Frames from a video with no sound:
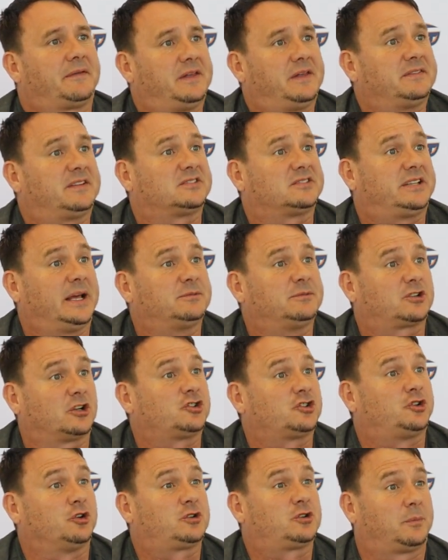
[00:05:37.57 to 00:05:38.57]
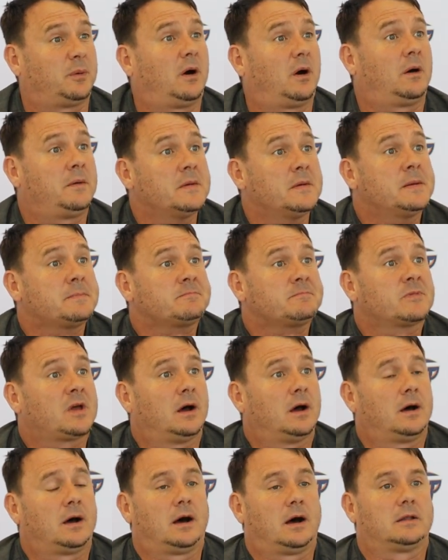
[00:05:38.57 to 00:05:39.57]
I think this team's going to shoot the ball
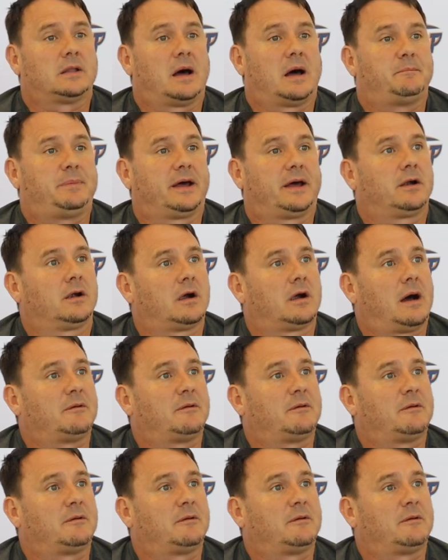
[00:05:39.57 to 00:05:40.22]
a lot better.